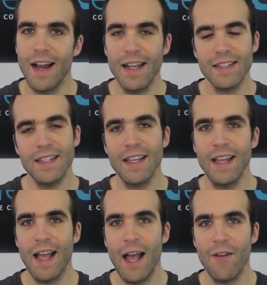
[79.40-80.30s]
let's see
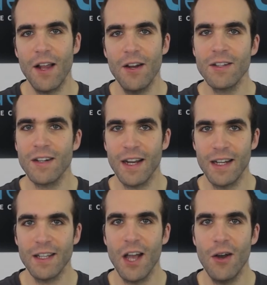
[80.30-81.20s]
how that looks like
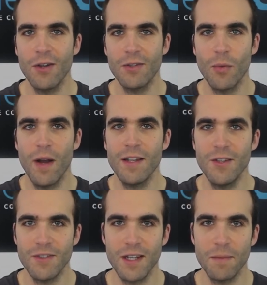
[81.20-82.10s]
in code when
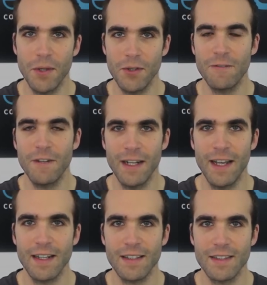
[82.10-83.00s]
using Boost
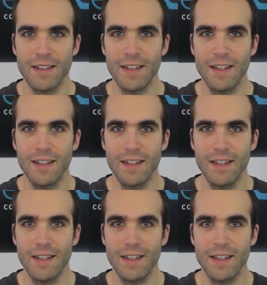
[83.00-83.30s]
Phoenix.